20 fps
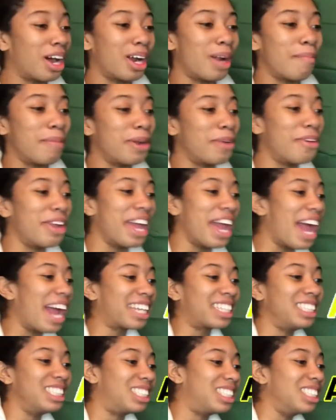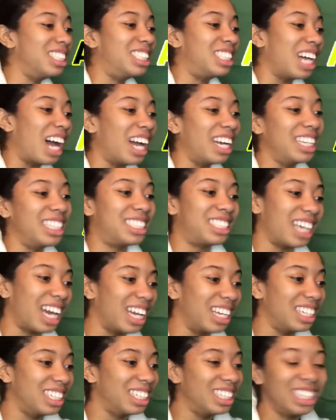be reacting to Johnnie
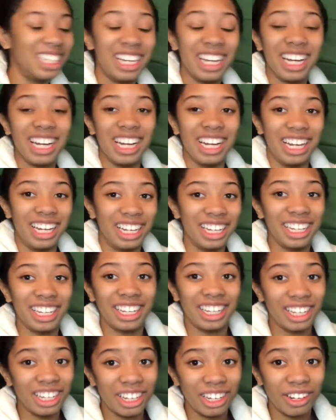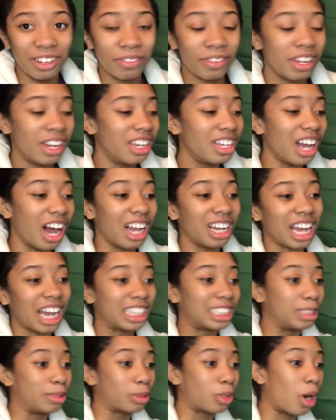Taylor, Good Love. Y'all
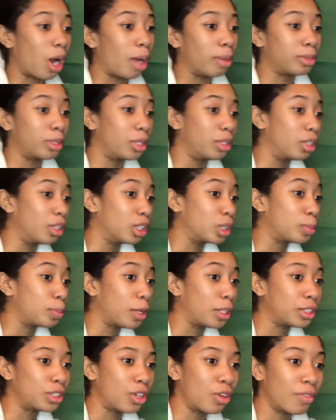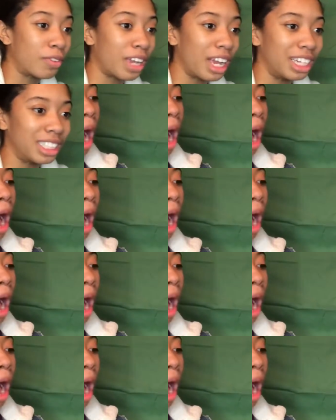like, subscribe, turn on those post notifications.